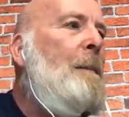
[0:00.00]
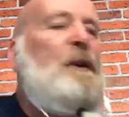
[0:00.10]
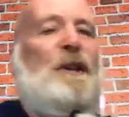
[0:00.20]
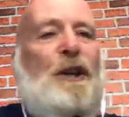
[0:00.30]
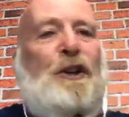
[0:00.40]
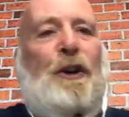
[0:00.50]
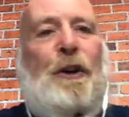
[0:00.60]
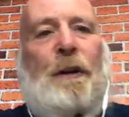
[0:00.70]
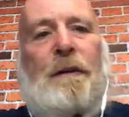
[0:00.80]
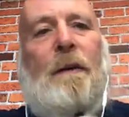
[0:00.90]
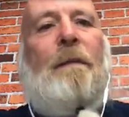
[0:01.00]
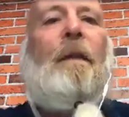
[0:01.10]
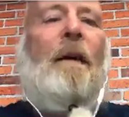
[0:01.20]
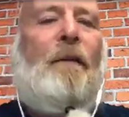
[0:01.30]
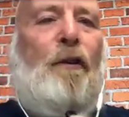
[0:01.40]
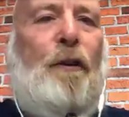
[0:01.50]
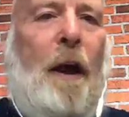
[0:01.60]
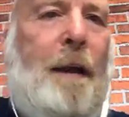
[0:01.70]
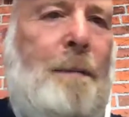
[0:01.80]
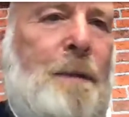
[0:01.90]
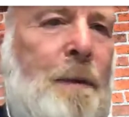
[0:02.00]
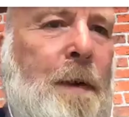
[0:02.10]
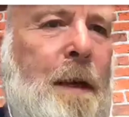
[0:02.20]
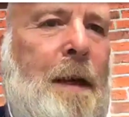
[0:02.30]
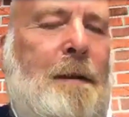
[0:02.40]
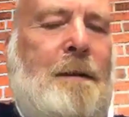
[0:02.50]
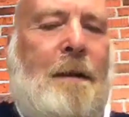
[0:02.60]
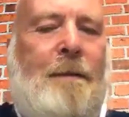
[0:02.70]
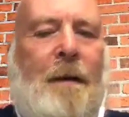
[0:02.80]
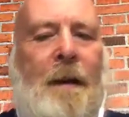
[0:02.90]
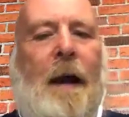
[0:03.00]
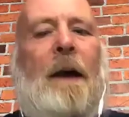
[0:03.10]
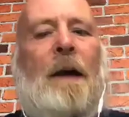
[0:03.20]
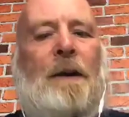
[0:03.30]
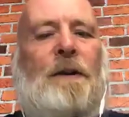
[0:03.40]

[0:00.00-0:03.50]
petition that's got 500 names on it and stuff like that.